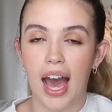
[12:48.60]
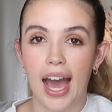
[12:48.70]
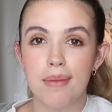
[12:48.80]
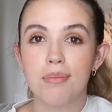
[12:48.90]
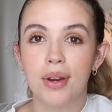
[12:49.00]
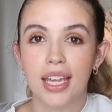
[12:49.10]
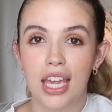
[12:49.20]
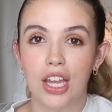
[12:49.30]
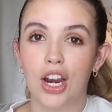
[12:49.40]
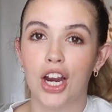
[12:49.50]
I'm
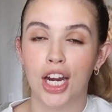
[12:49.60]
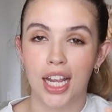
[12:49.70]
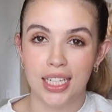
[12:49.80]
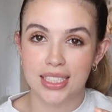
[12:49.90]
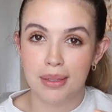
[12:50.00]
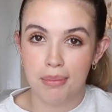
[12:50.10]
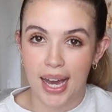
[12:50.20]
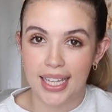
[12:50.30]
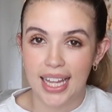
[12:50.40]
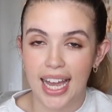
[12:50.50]
bringing her into
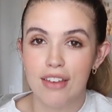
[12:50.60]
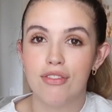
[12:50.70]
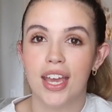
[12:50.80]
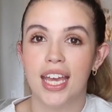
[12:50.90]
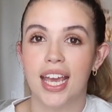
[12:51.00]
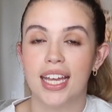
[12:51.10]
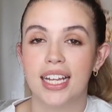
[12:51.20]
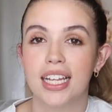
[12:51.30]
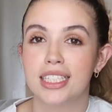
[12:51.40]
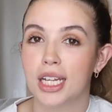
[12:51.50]
my life,
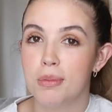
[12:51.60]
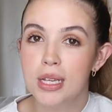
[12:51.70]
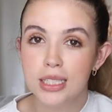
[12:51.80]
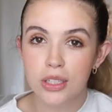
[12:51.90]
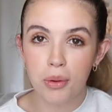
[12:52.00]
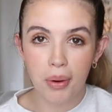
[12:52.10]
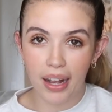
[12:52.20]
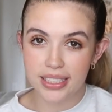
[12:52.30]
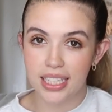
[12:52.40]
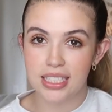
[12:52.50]
and it's gonna be a slow
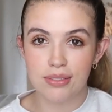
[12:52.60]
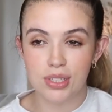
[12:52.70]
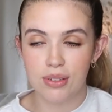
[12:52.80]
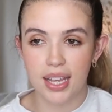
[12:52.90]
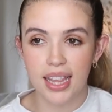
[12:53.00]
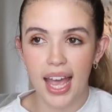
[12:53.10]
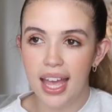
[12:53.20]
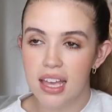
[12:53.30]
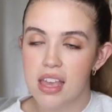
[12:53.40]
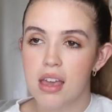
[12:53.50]
process of doing
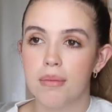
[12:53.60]
that,